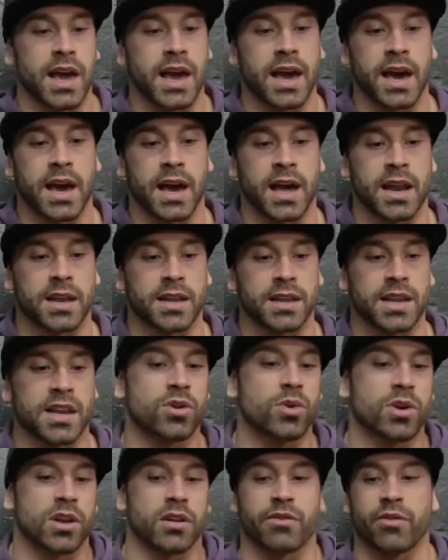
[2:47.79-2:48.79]
And
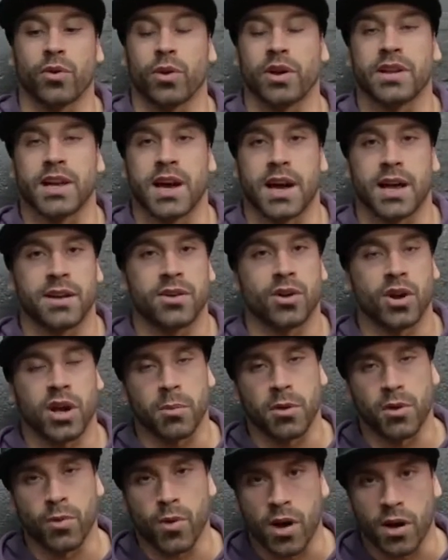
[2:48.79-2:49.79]
then you can avoid that. And don't
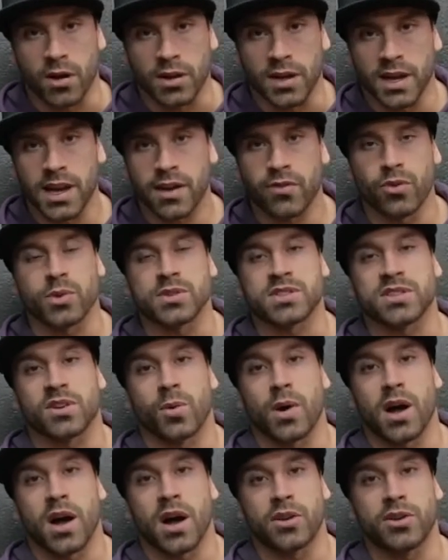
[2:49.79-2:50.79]
get me wrong, like every once in
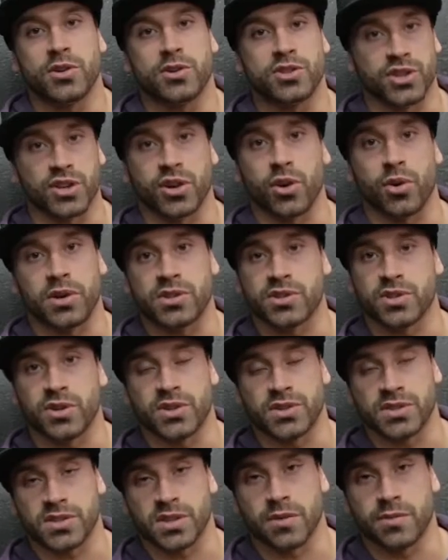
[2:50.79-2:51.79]
a while, you should go and enjoy
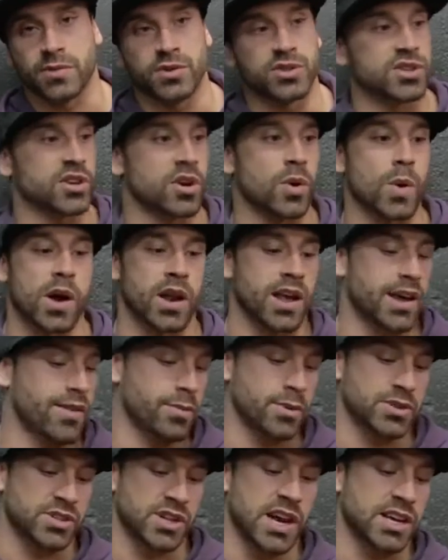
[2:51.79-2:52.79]
yourself. You should go out and
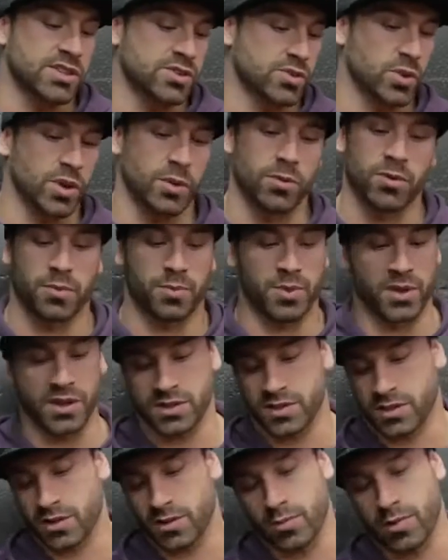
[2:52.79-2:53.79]
have a bunch of ice cream or
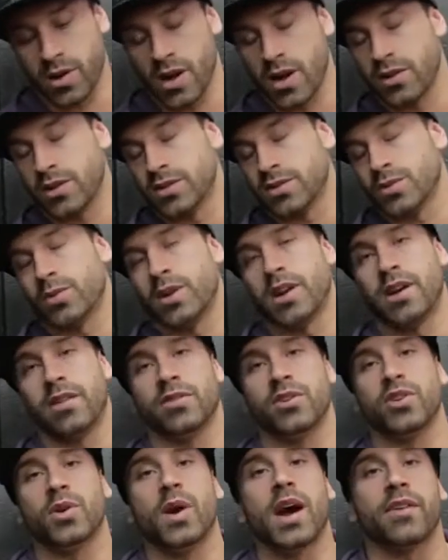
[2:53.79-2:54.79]
pizza or brownies or
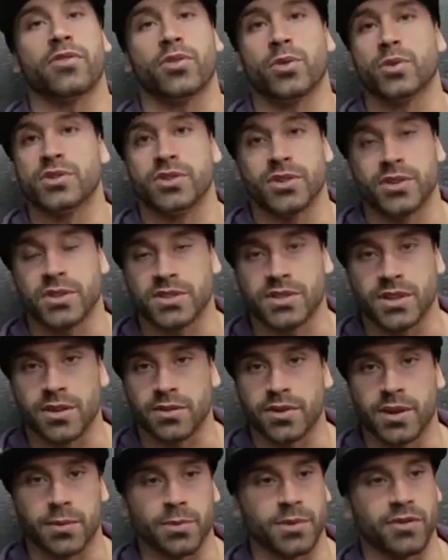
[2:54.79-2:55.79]
whatever. You have to enjoy
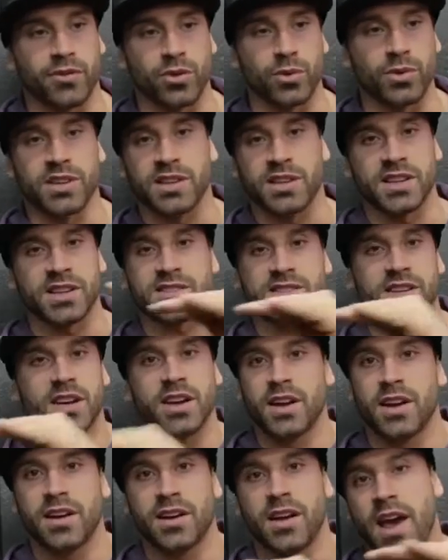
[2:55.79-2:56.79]
yourself. I mean, if you did
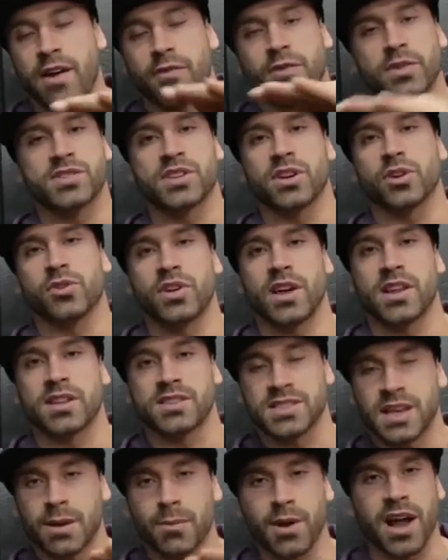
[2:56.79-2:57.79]
this every single day, the
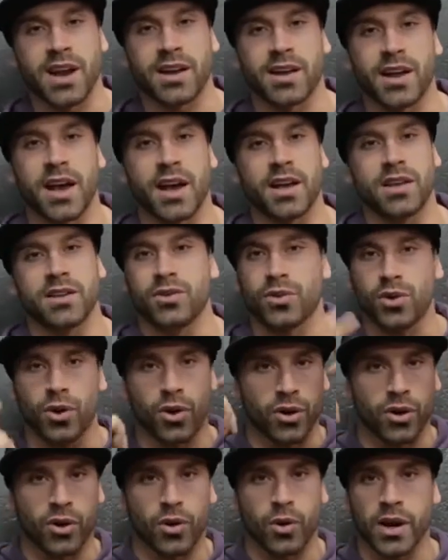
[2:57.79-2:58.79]
same kind of diet, you're
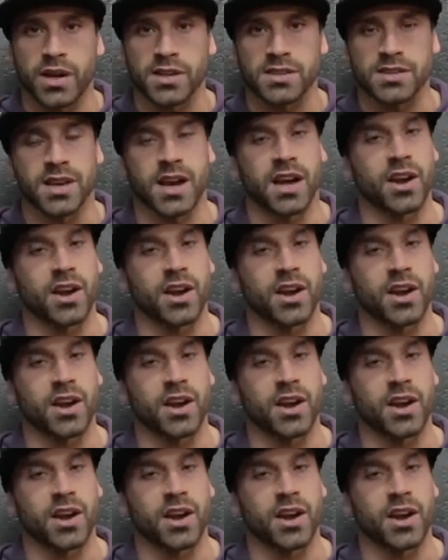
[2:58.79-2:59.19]
going crazy.